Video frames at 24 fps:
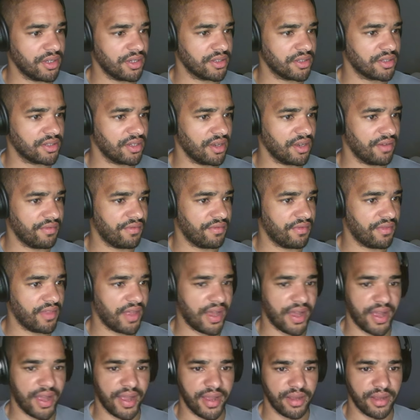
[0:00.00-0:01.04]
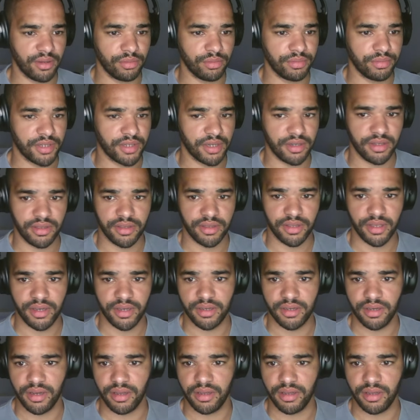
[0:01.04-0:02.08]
Let's see if that helped anything.